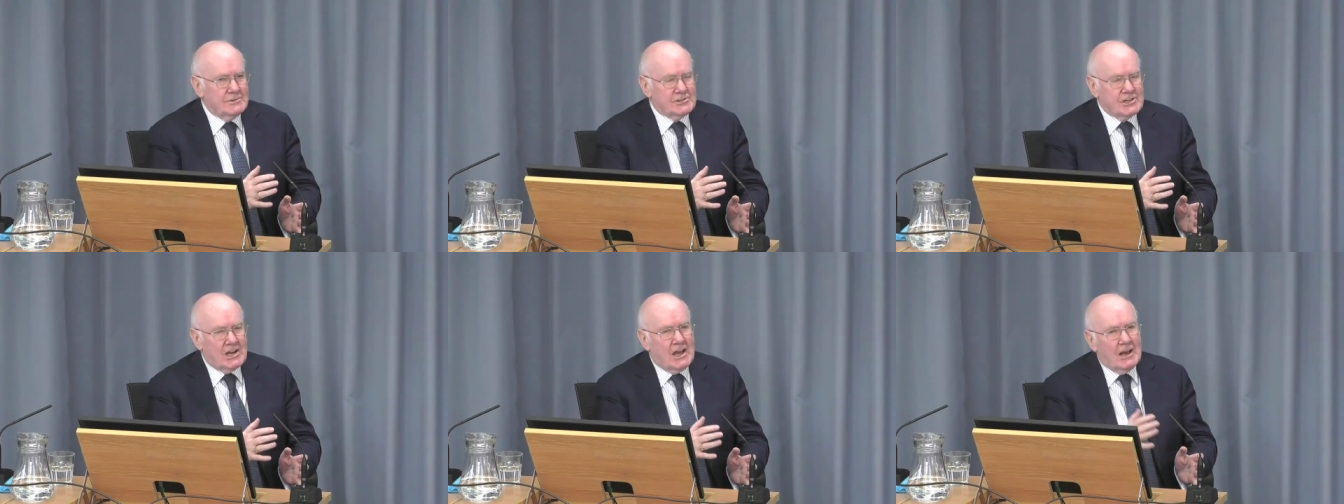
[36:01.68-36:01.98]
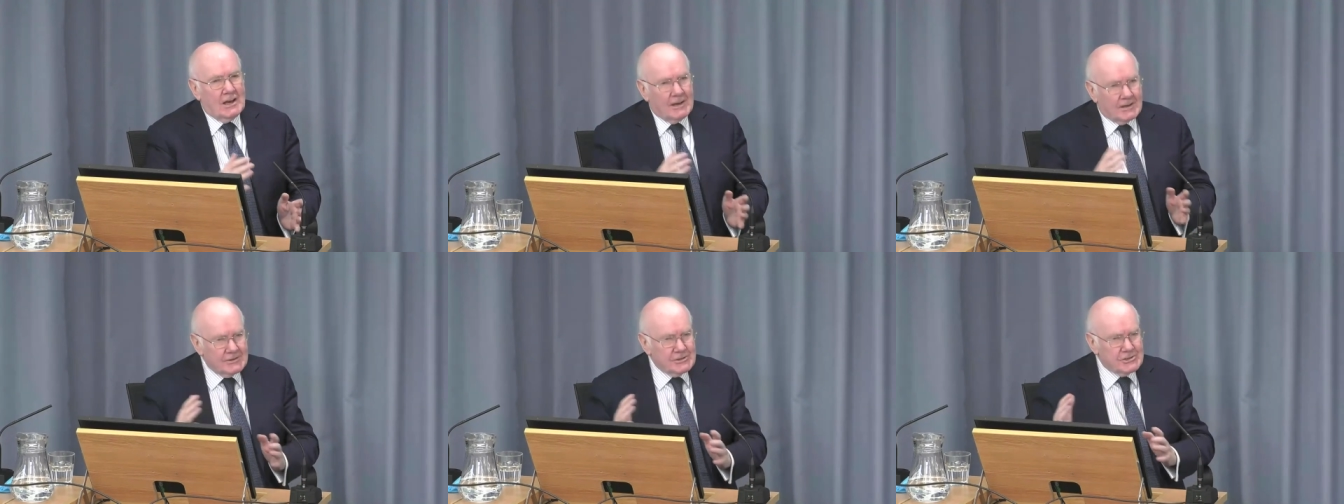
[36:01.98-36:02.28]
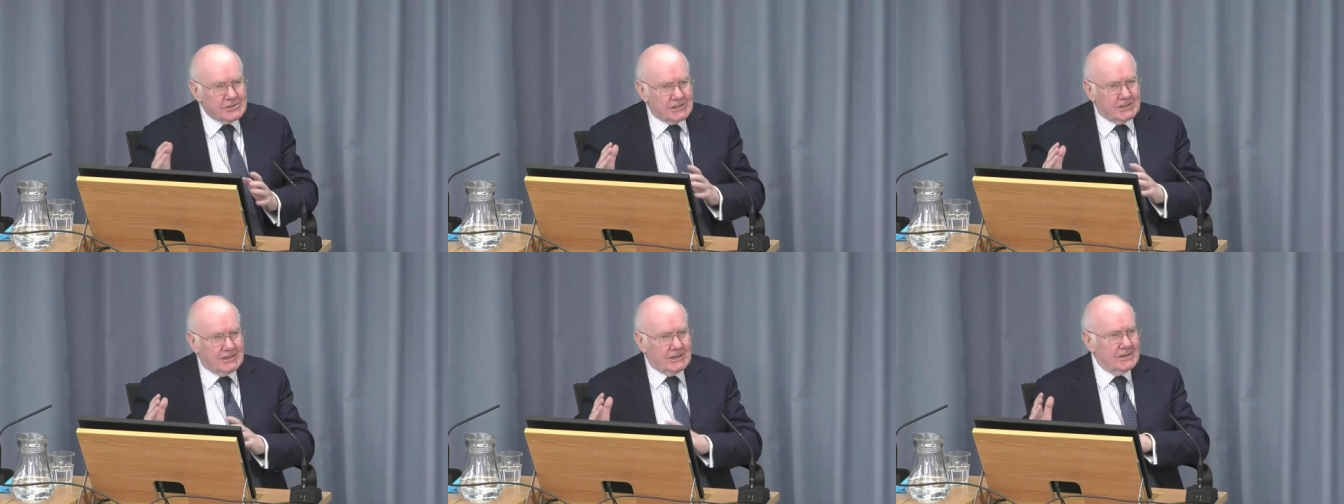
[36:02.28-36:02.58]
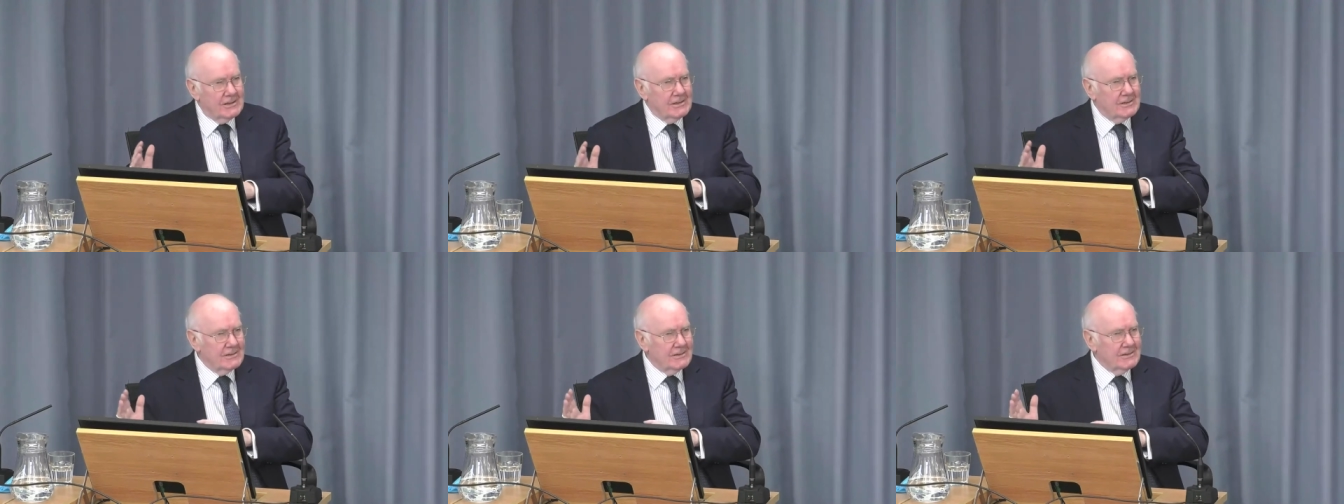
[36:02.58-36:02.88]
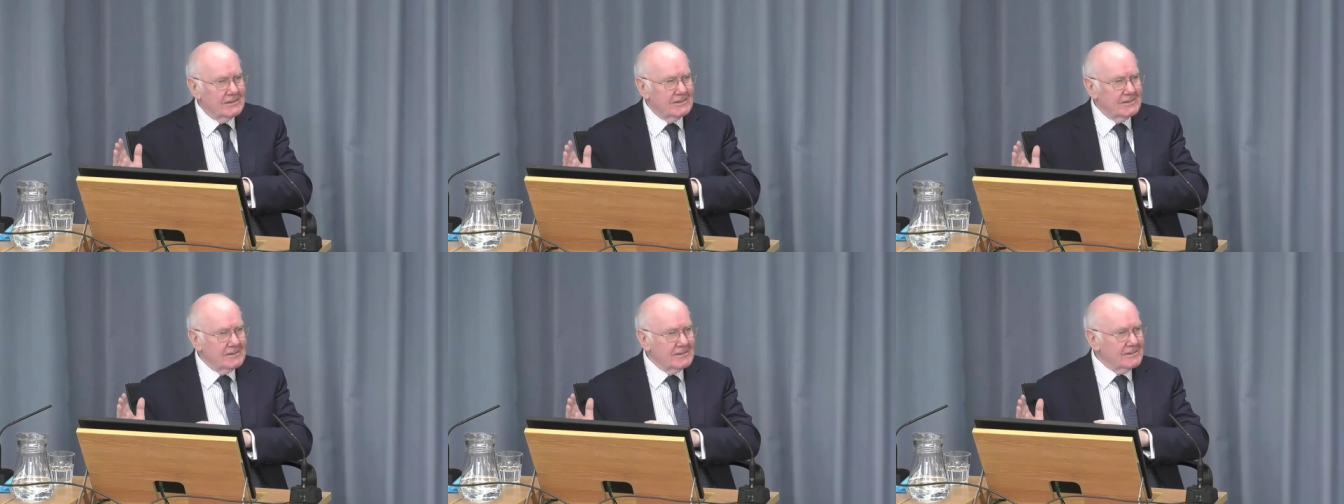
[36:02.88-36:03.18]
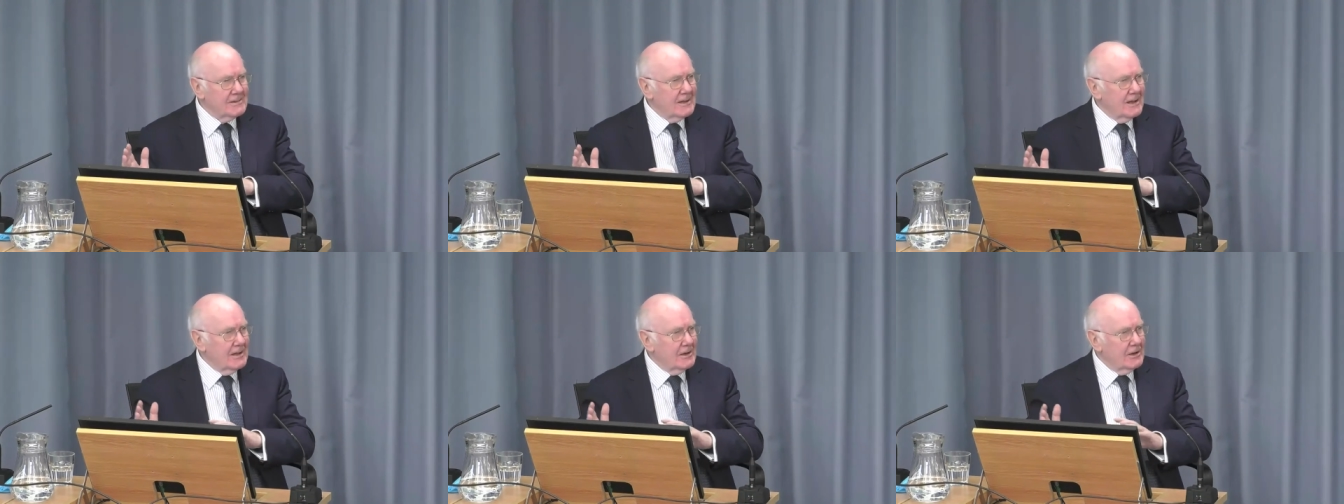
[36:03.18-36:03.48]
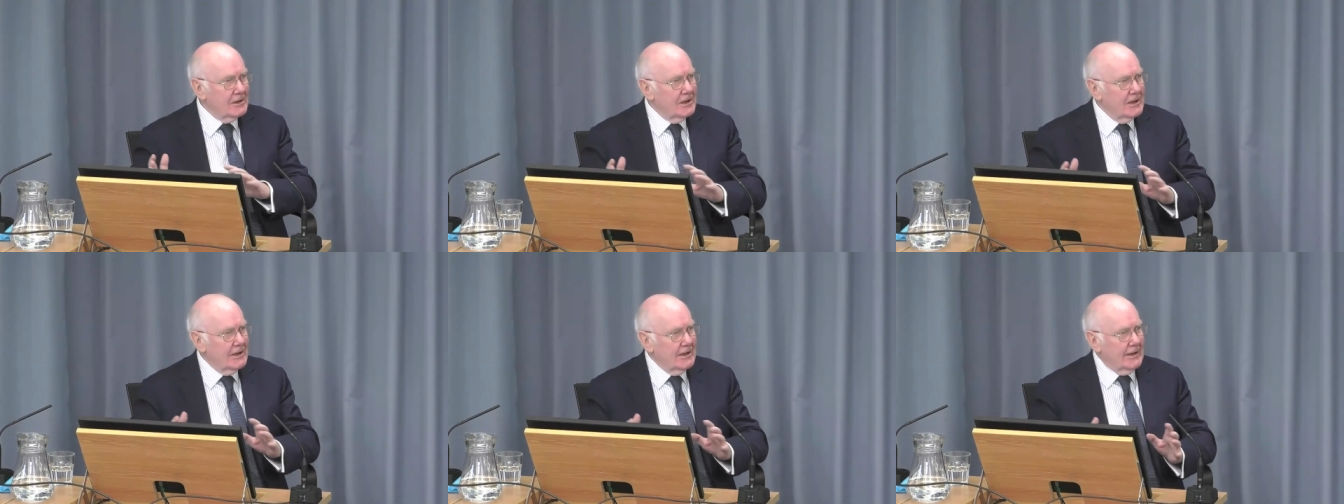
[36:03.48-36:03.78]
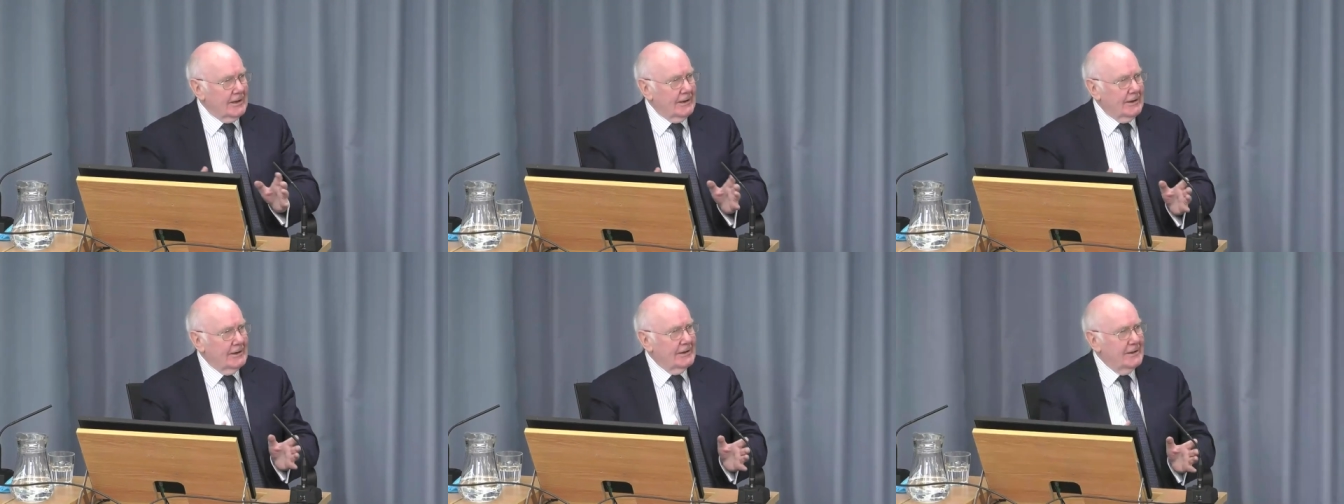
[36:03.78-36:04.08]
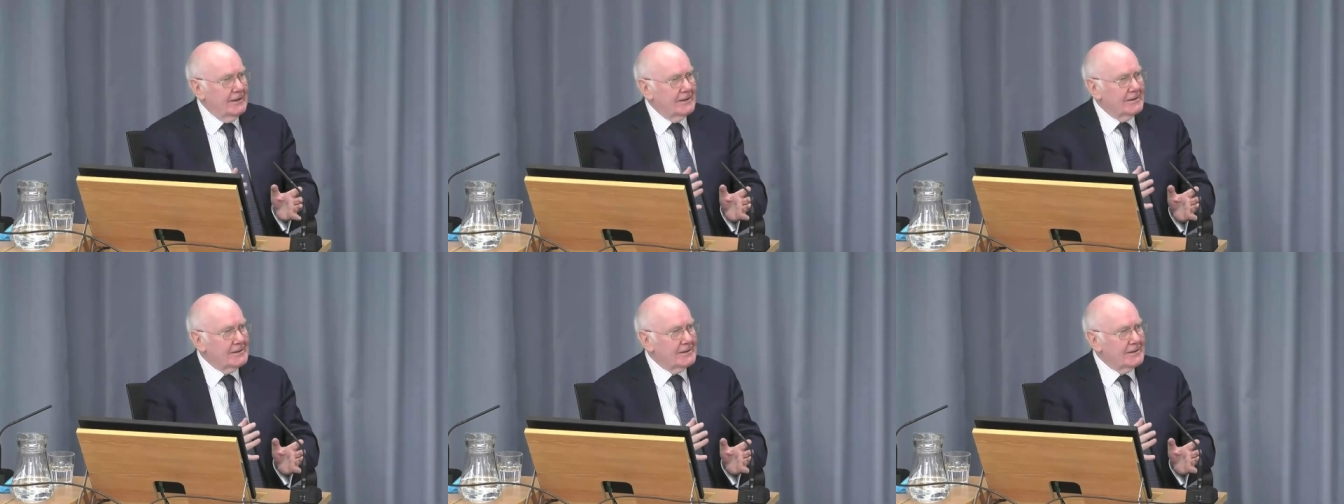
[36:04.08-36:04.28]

challenging that line.